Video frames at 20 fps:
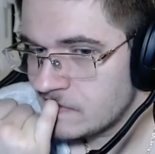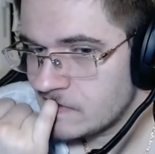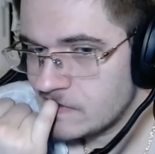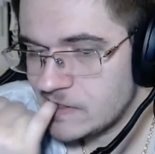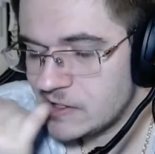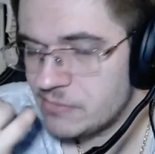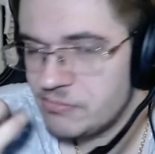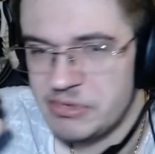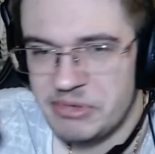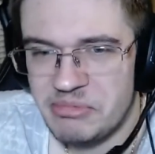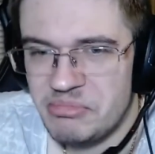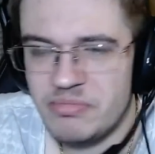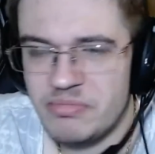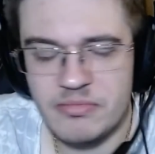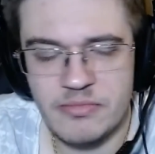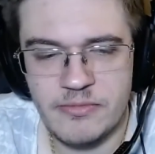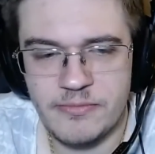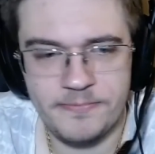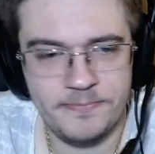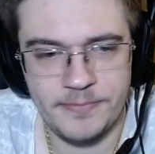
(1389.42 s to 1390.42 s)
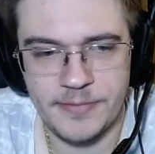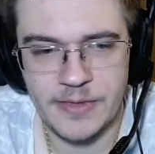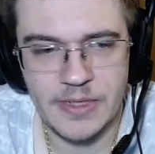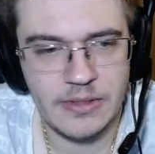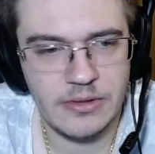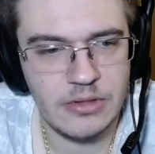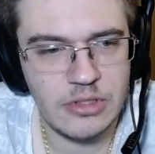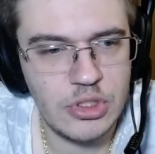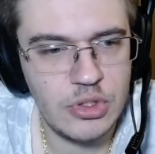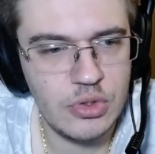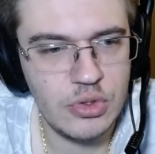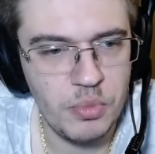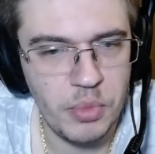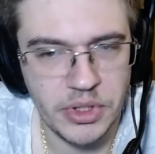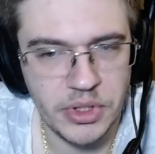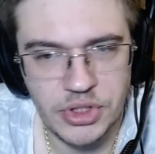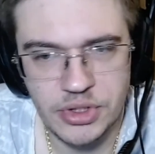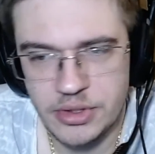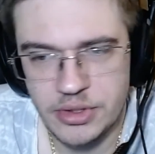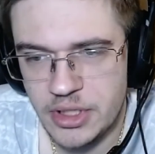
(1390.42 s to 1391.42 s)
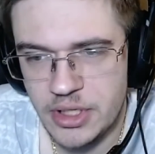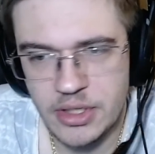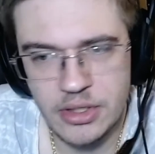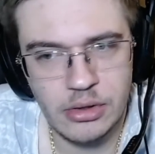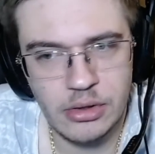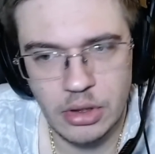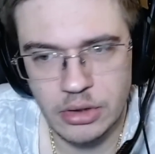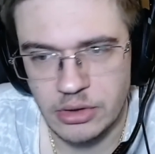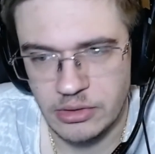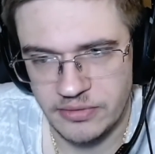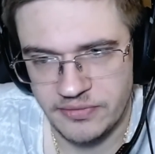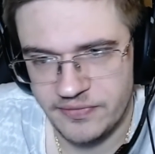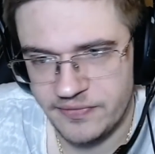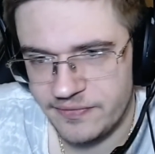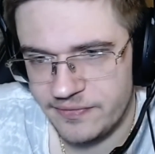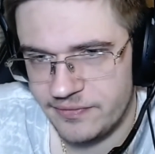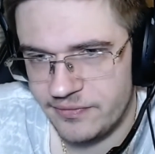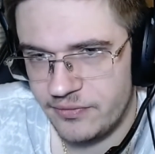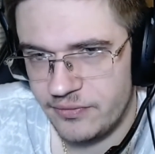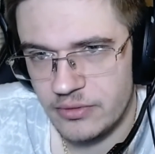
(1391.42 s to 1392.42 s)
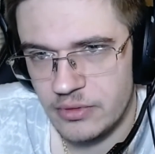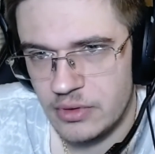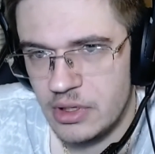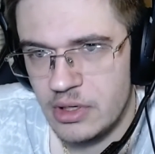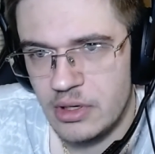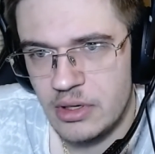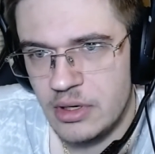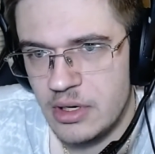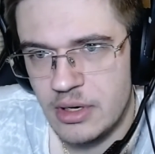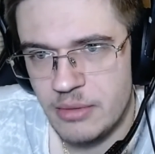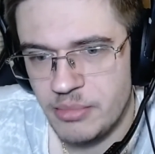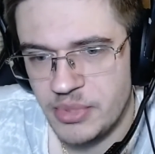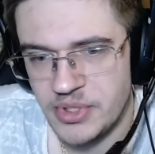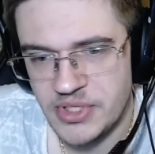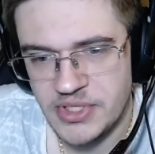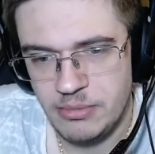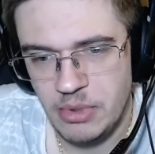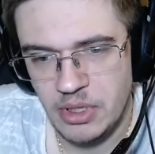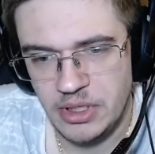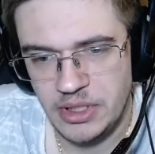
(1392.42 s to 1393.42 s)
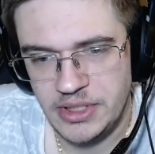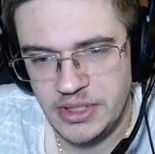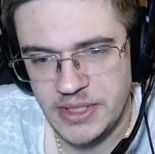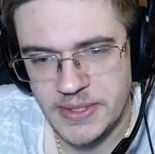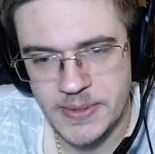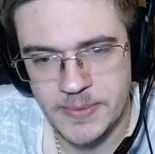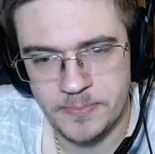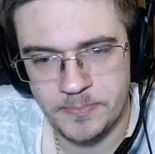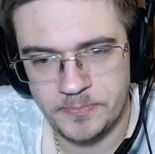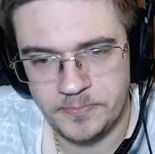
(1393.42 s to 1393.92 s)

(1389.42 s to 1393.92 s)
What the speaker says: There may be too much, a lot of possibilities.